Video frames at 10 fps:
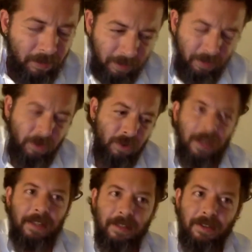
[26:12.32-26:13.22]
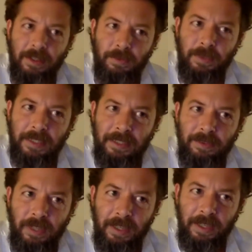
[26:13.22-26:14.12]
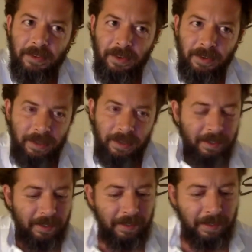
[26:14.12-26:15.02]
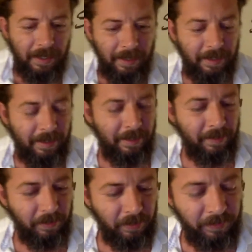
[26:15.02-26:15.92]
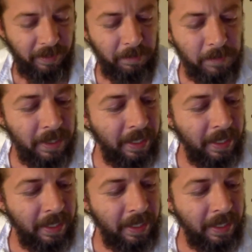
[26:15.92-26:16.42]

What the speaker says: co-writer that we did together the three films.